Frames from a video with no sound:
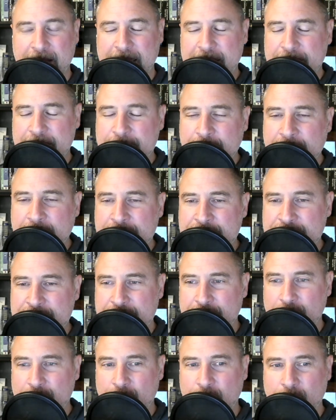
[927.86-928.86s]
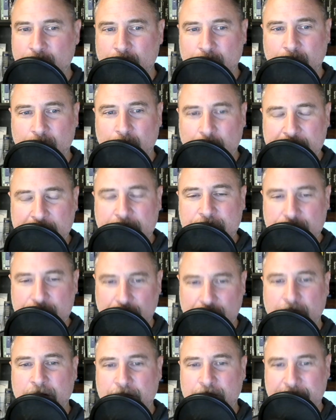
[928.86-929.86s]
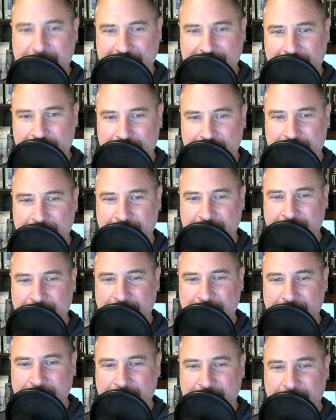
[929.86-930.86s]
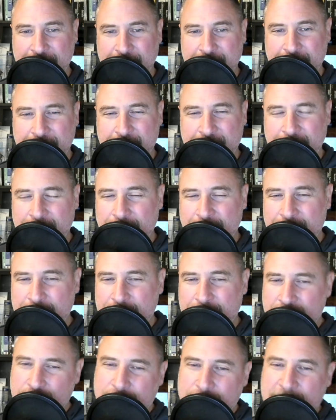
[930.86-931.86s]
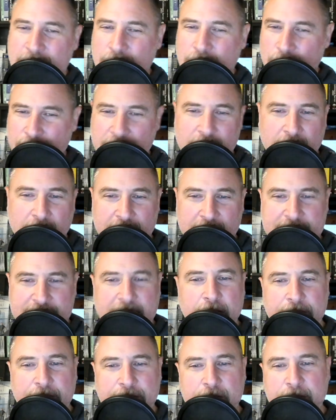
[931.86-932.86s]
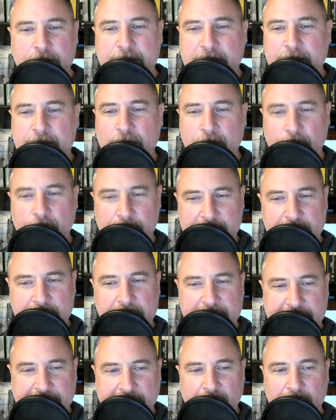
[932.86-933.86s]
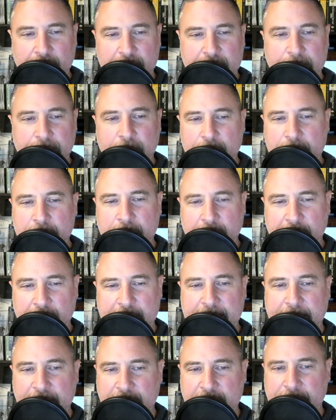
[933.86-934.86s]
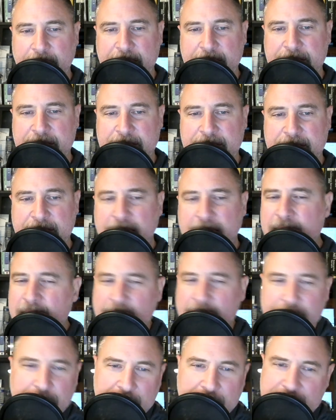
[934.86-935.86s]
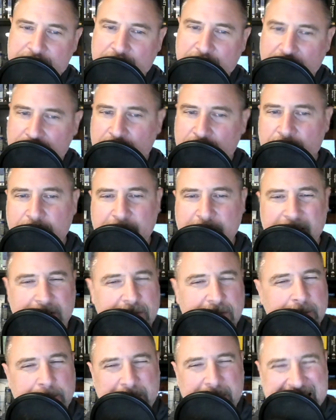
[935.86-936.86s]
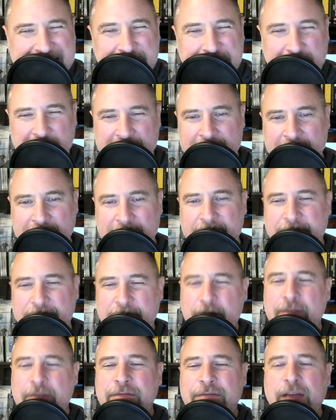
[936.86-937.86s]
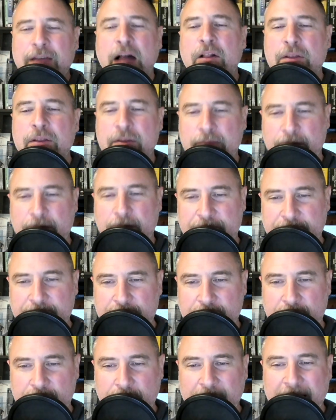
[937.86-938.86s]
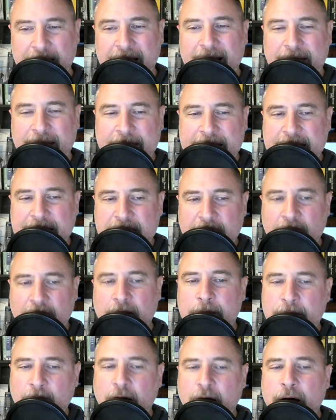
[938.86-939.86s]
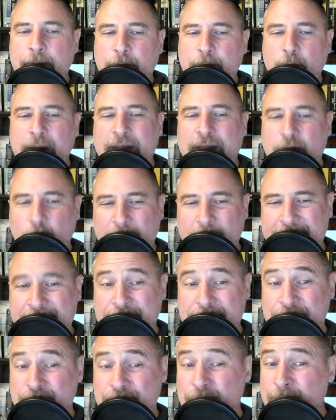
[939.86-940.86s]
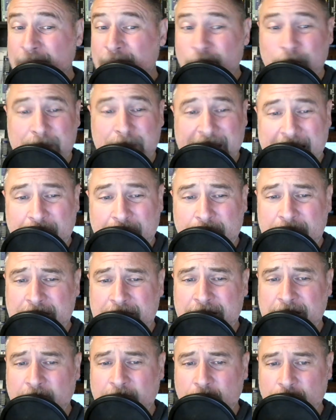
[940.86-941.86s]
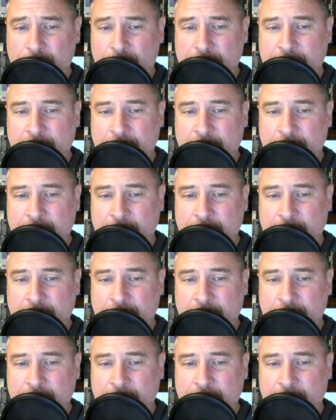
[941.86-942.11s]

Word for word: Friends, we are stronger together. But you may not realize how few people really carry the burden on a daily basis. If this community, if the people in it, if they're valuable to you, then come up with ways to help carry the load.